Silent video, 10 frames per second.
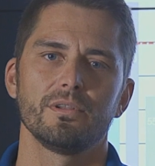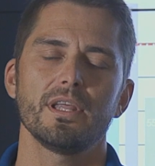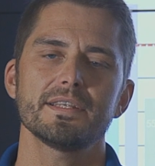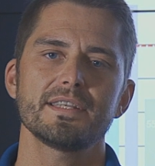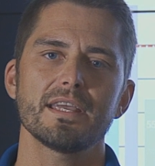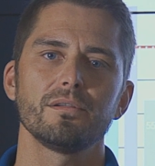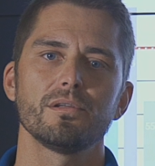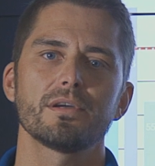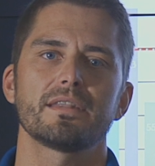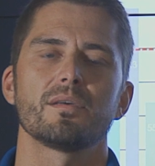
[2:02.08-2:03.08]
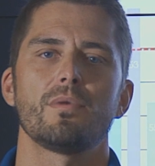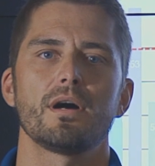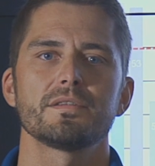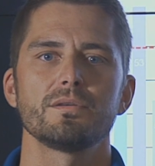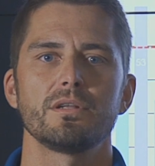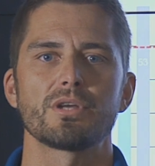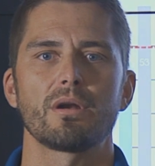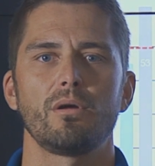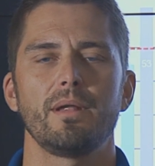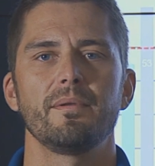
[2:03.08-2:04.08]
Let's take a look at the monsoon in
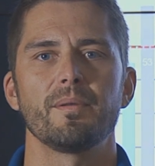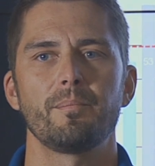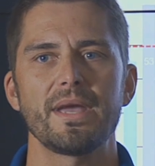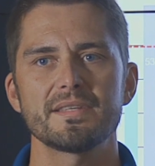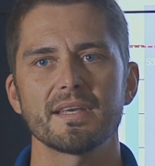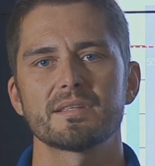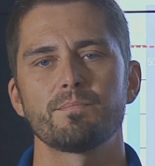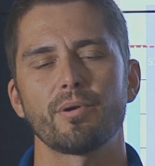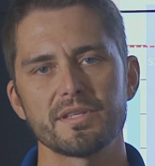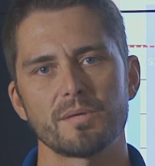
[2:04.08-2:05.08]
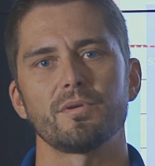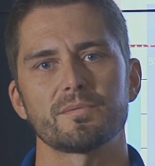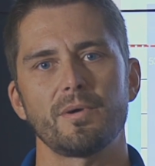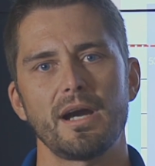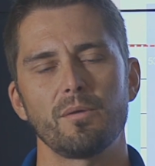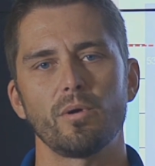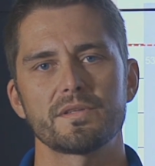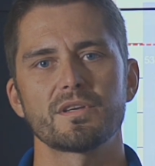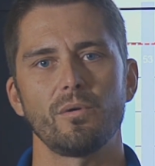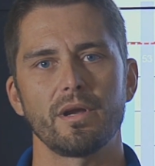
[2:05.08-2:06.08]
general and the basics principles behind
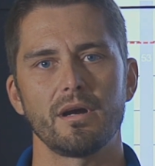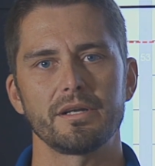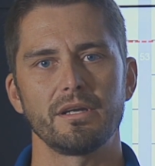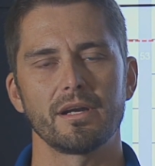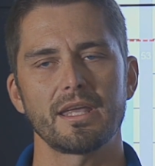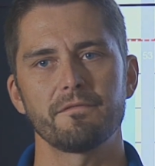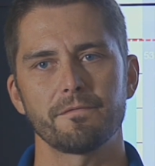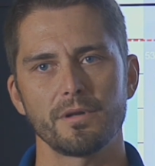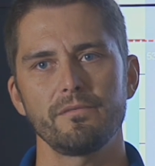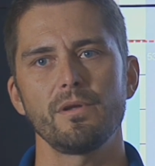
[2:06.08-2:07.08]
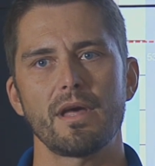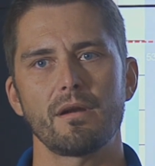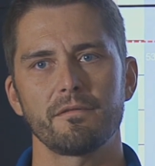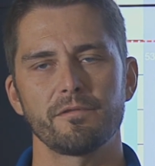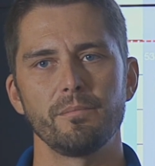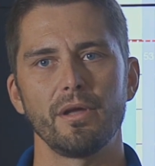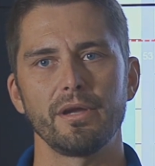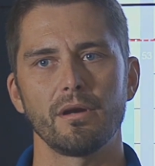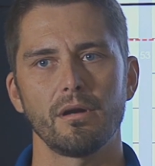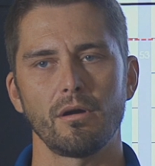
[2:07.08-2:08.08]
what's going on here. Again, for any of you that aren't
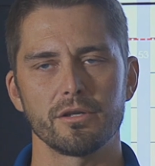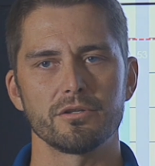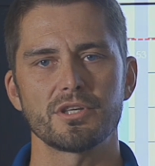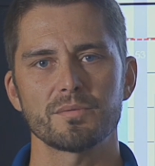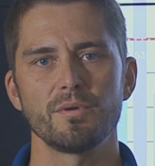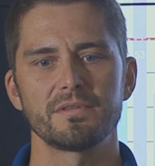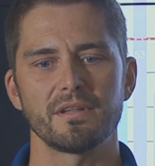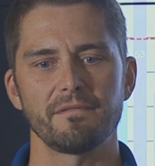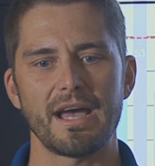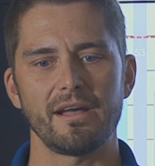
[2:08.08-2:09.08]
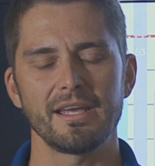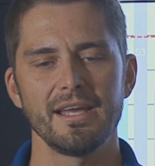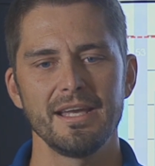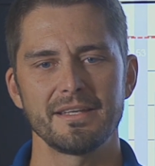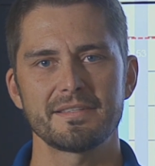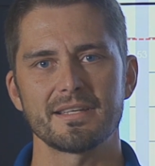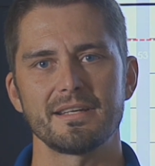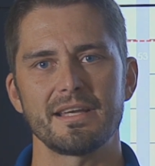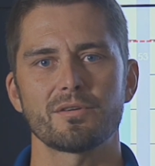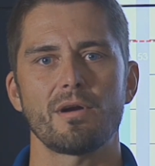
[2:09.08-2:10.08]
familiar or you just moved to the valley, this is a
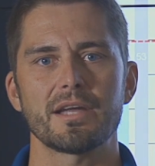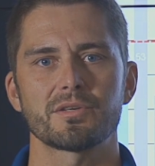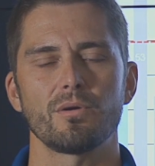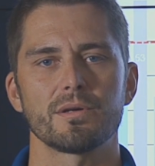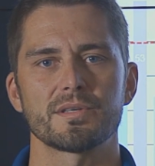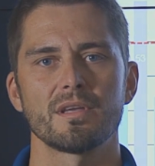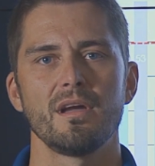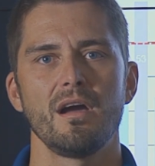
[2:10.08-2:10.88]
nice crash course